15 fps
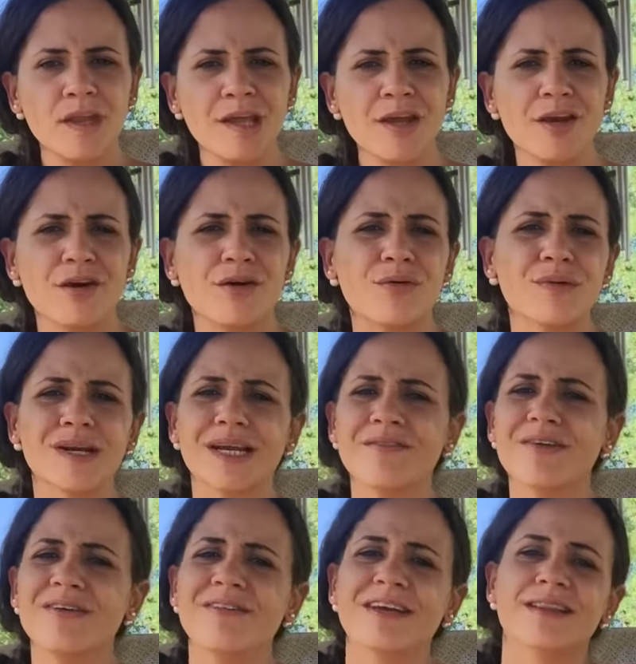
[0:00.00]

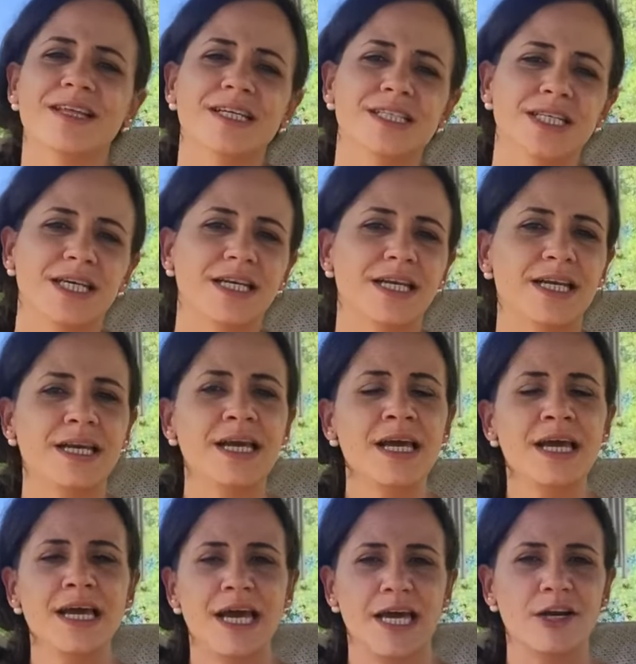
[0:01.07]
whenever religion
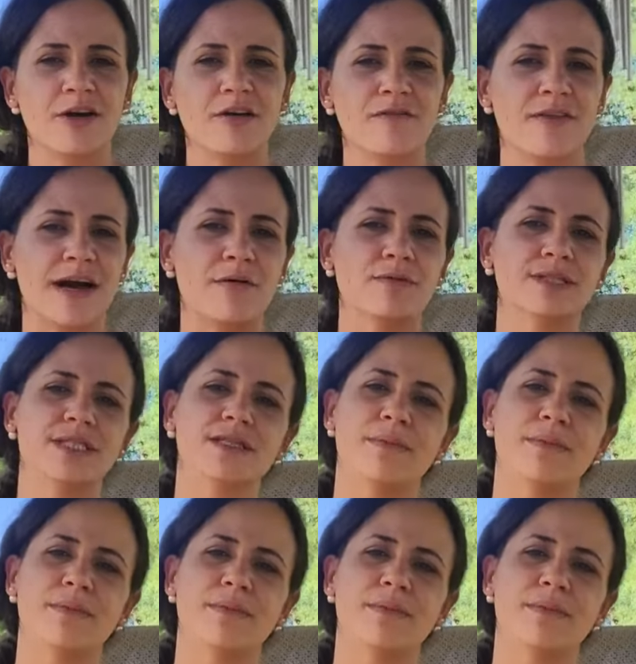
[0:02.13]
and all of that wants